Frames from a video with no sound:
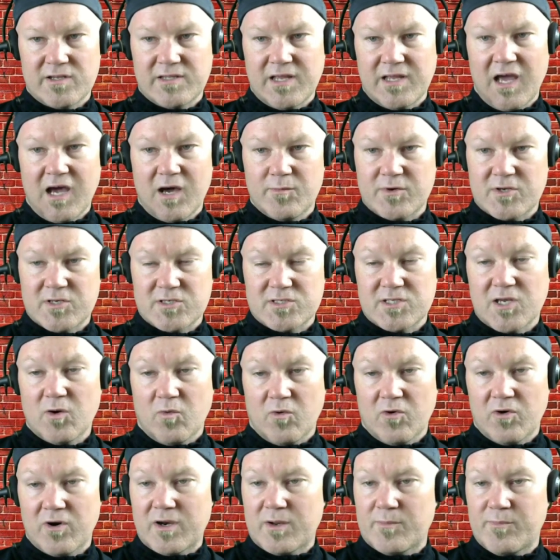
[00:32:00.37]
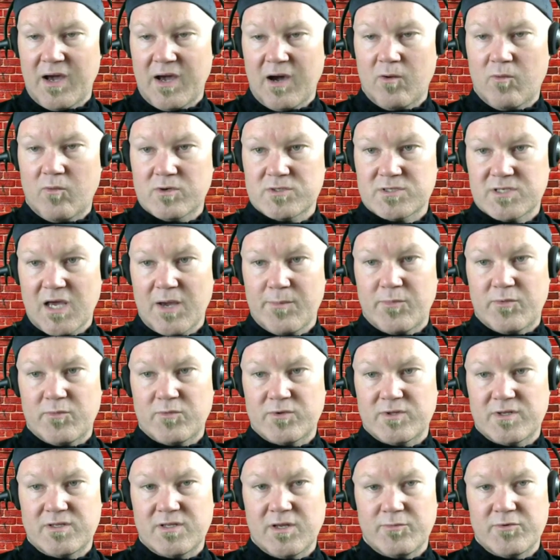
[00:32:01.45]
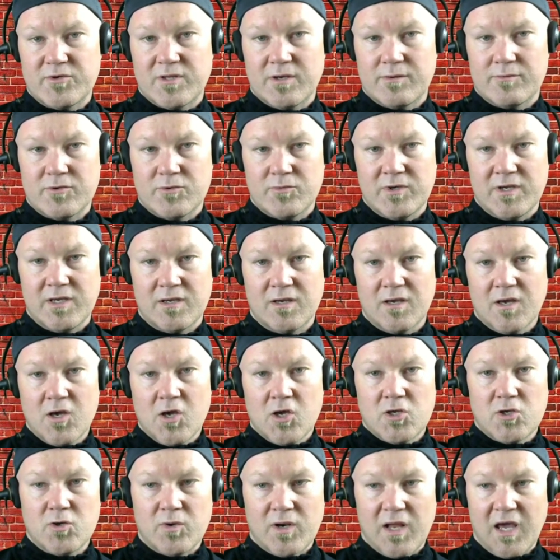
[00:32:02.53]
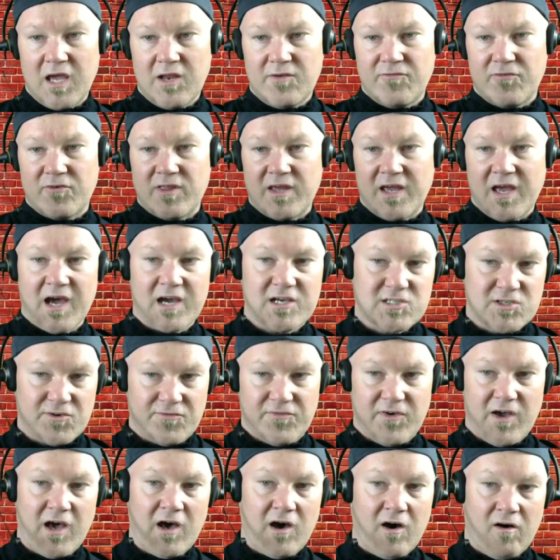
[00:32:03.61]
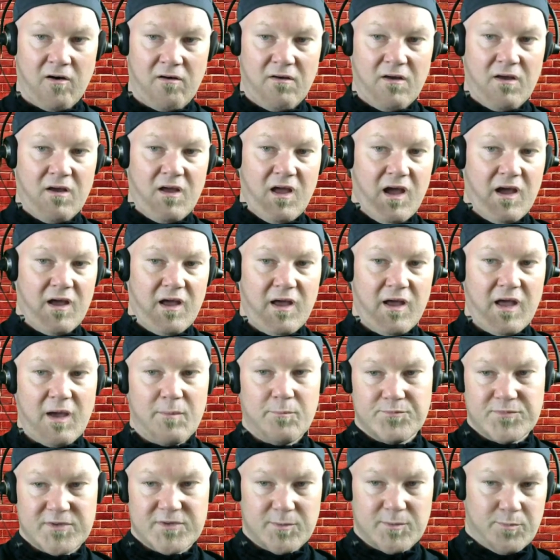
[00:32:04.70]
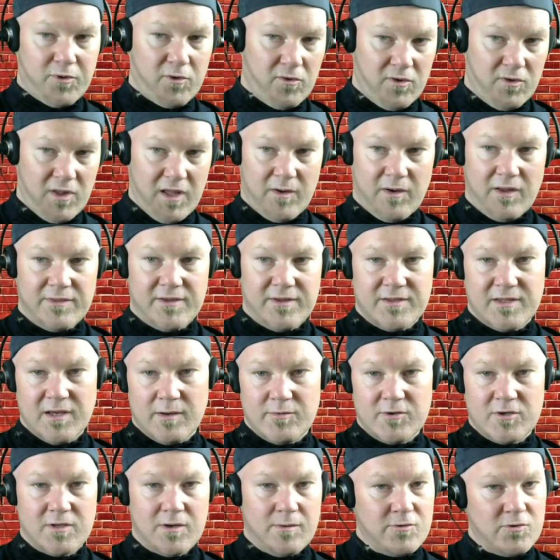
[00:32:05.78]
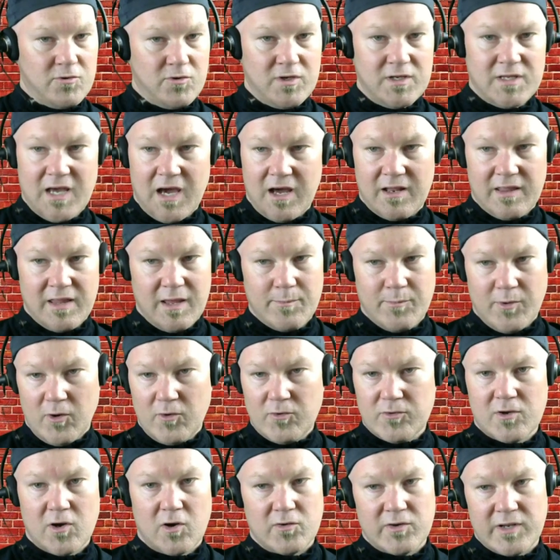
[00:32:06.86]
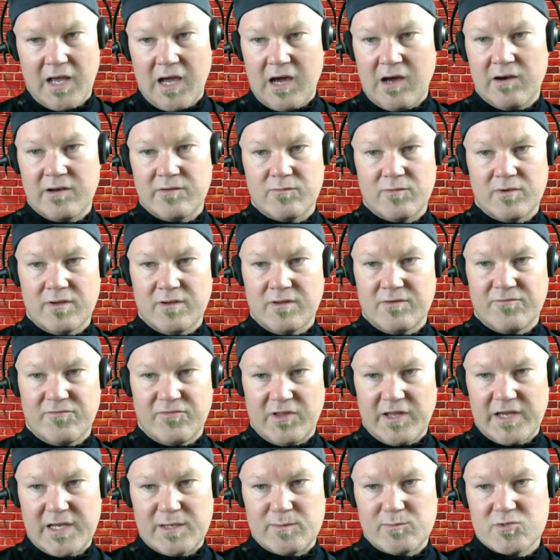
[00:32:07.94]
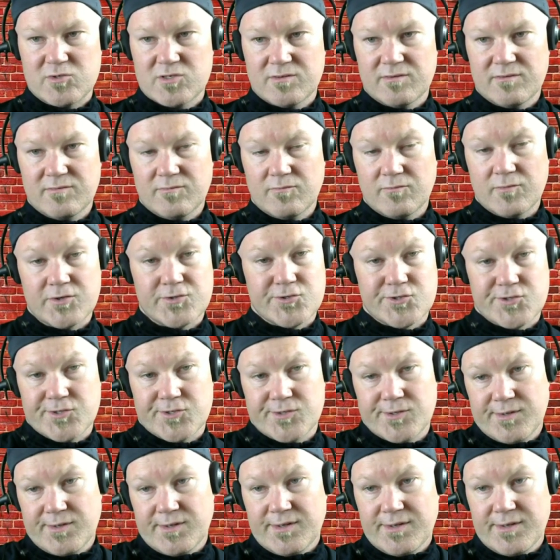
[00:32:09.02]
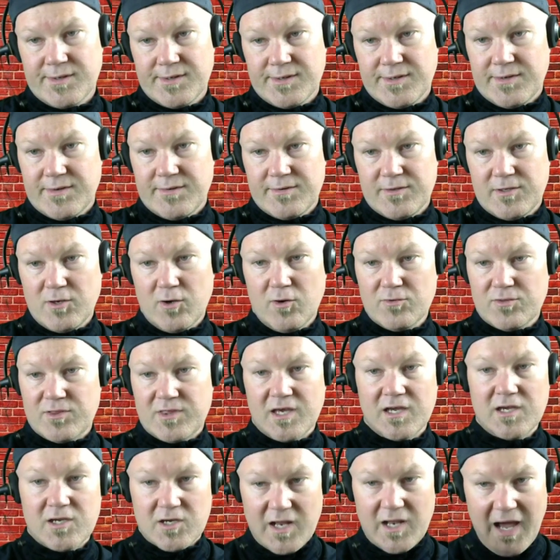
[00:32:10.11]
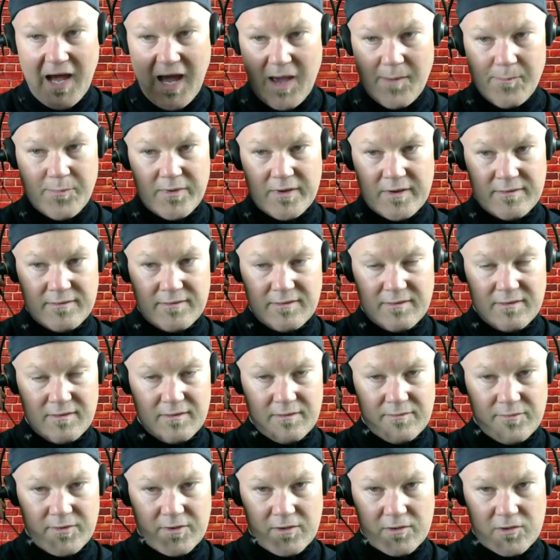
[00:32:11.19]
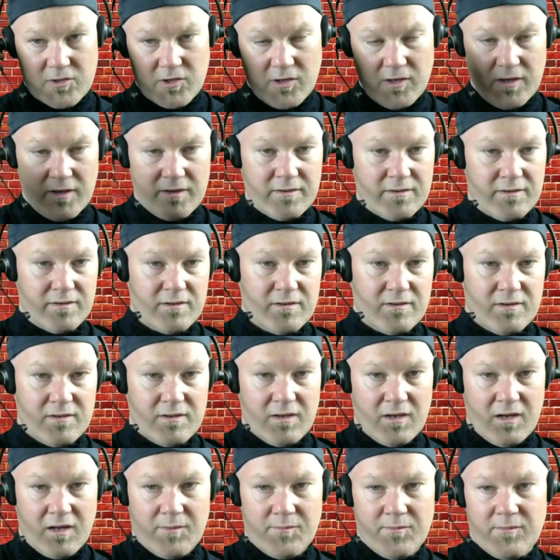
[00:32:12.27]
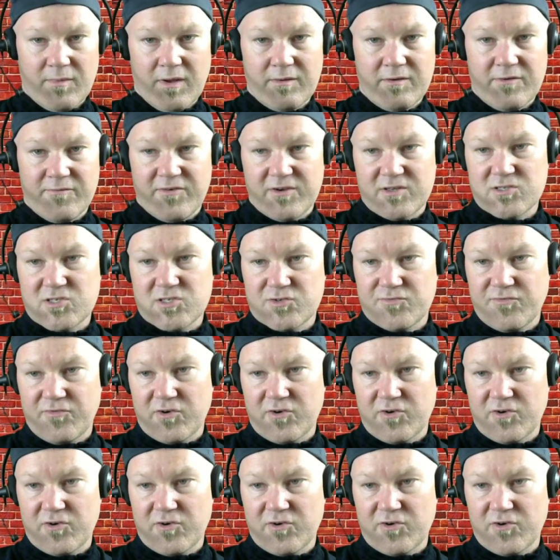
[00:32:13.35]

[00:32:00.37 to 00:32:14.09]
it down because they're worried about what's happened with the WWE. You would hate for the XFL to pull up the WWE down, and they both go down in flames, which you don't think could happen, but it could. Maybe Vince is